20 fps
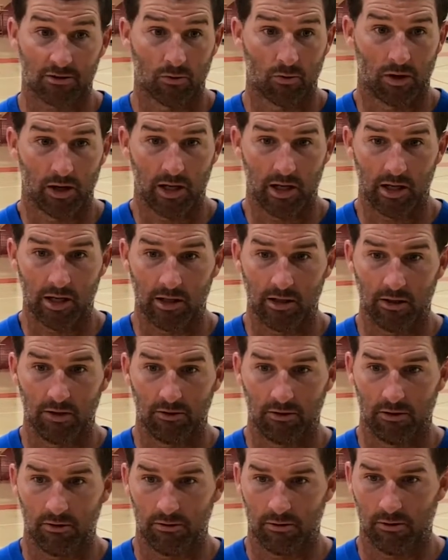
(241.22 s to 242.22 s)
away, you,
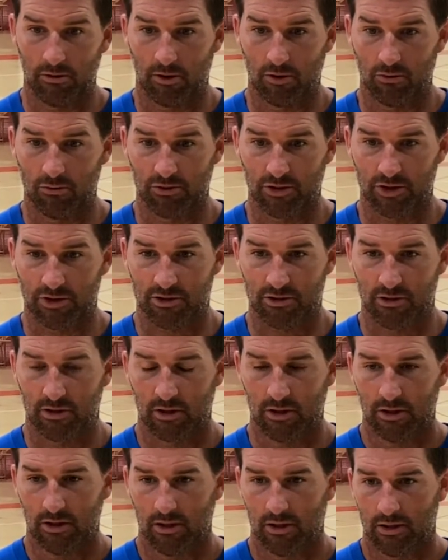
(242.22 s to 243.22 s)
you know, just
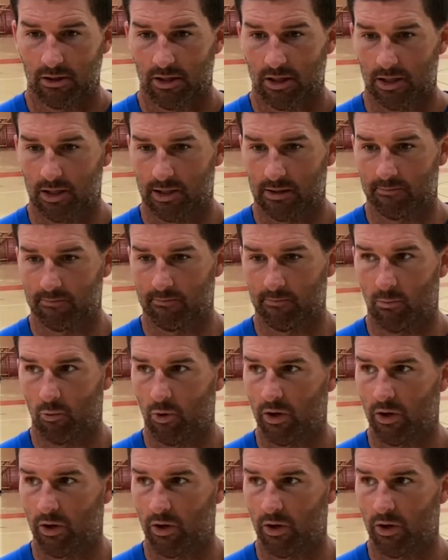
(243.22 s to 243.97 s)
um,